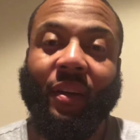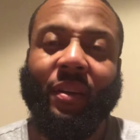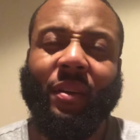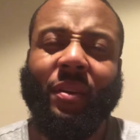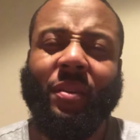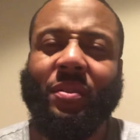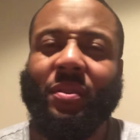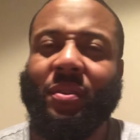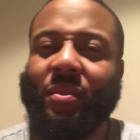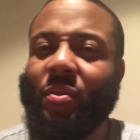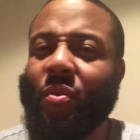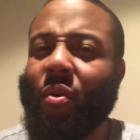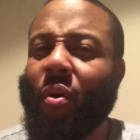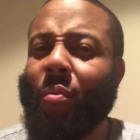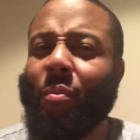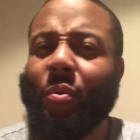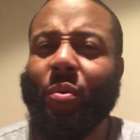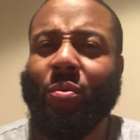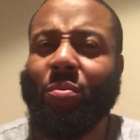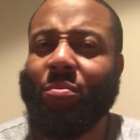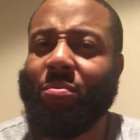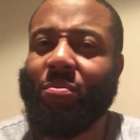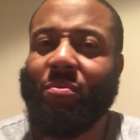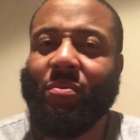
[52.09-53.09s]
your
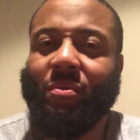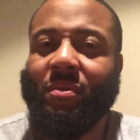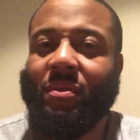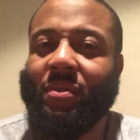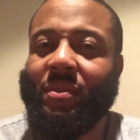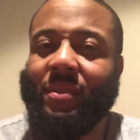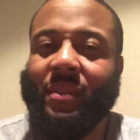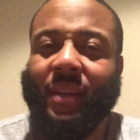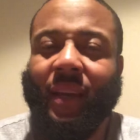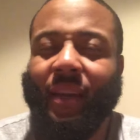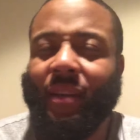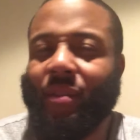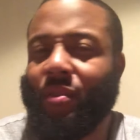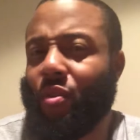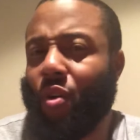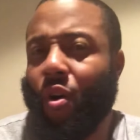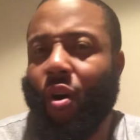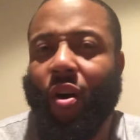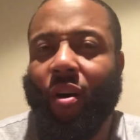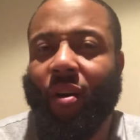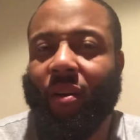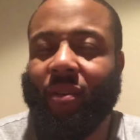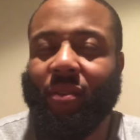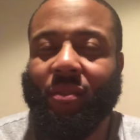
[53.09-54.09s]
normal day
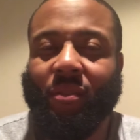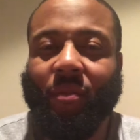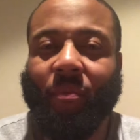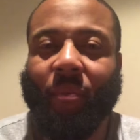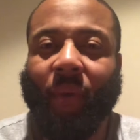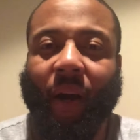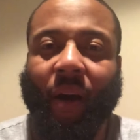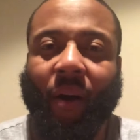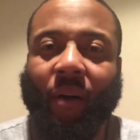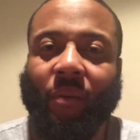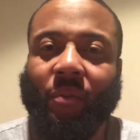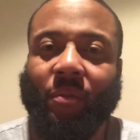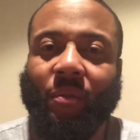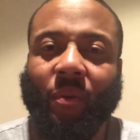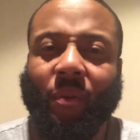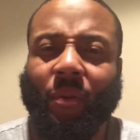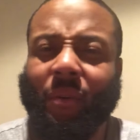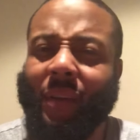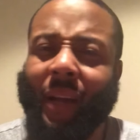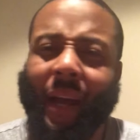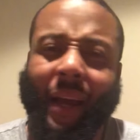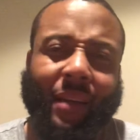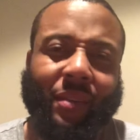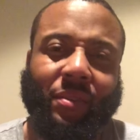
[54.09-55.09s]
talk is about or
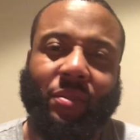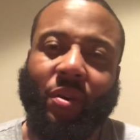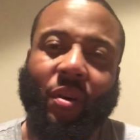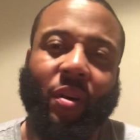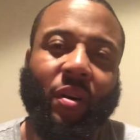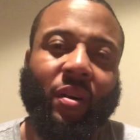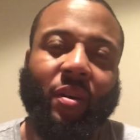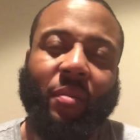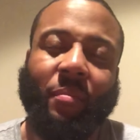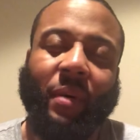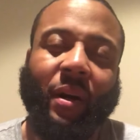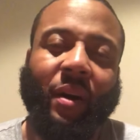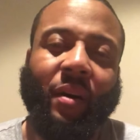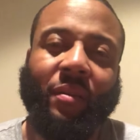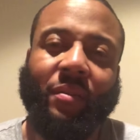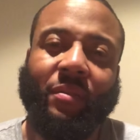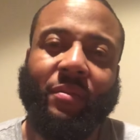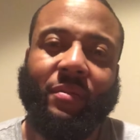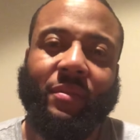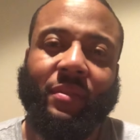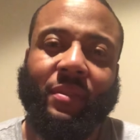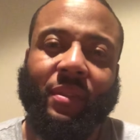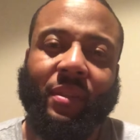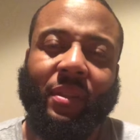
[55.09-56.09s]
night talk about
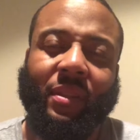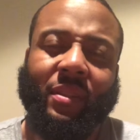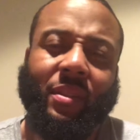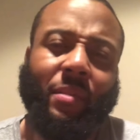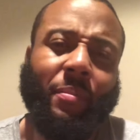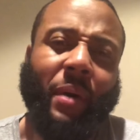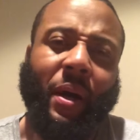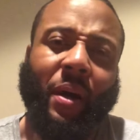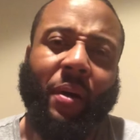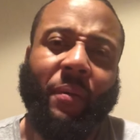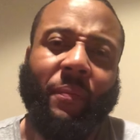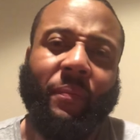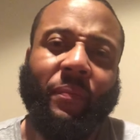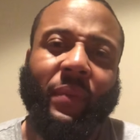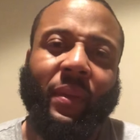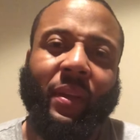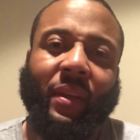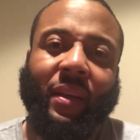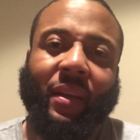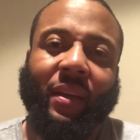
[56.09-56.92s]
is about